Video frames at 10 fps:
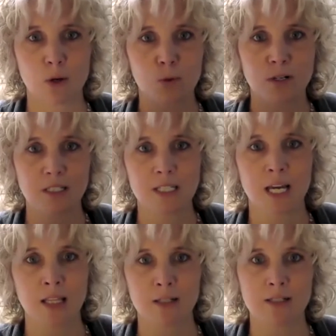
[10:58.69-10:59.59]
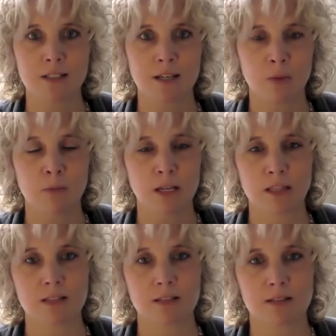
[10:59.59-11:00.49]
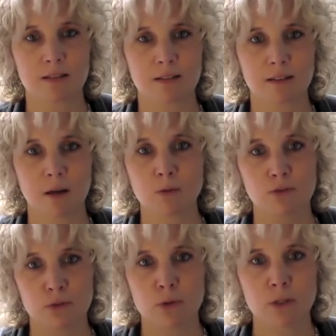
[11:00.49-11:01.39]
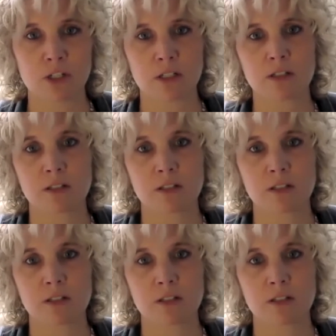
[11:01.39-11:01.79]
work together to help make this come to fruition.